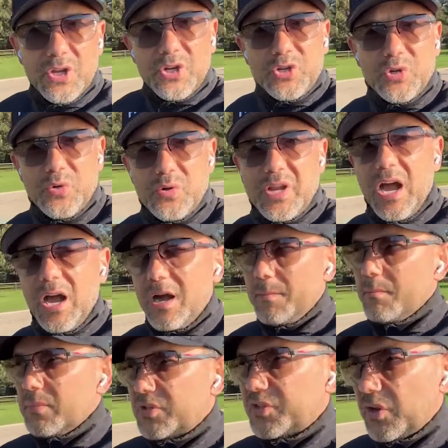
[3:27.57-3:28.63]
to
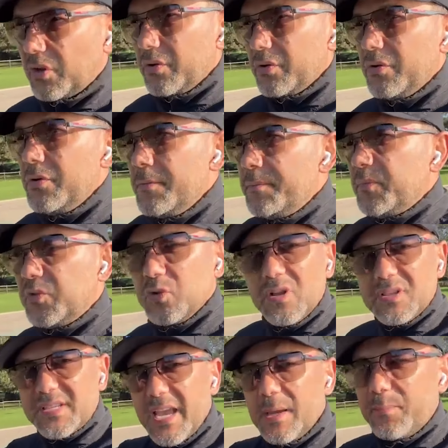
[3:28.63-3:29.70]
come. So do
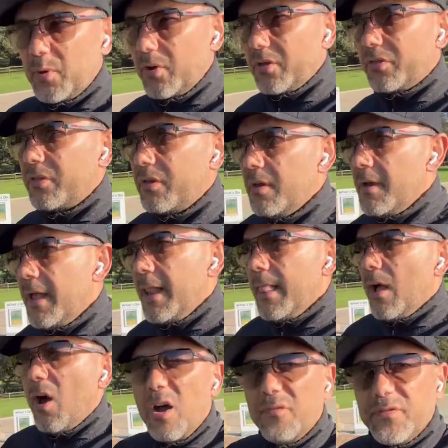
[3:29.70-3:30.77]
not take Perth
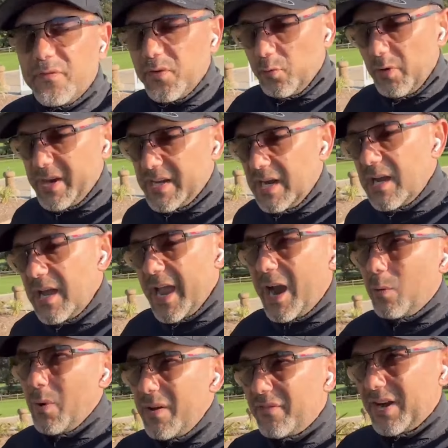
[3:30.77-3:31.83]
off of your radar.
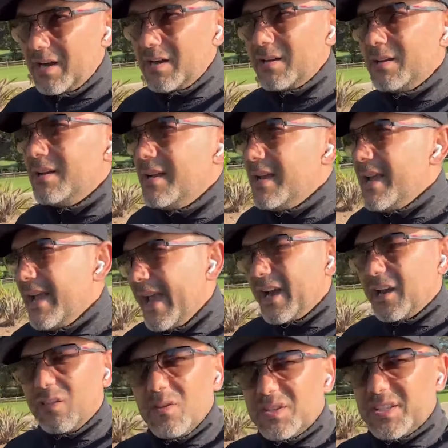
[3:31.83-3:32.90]
However, out
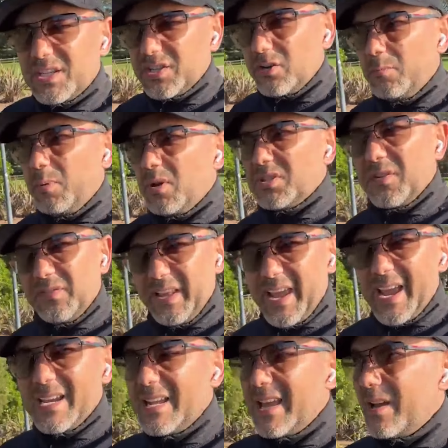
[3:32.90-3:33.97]
of those 600 blocks of
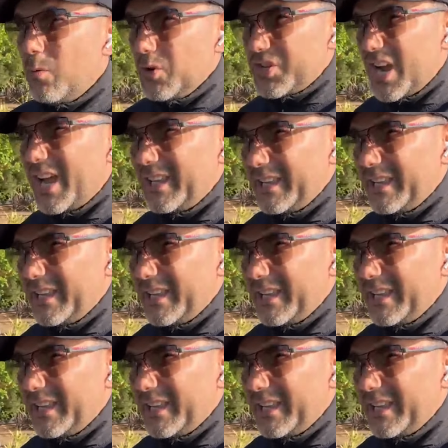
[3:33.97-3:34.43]
land which are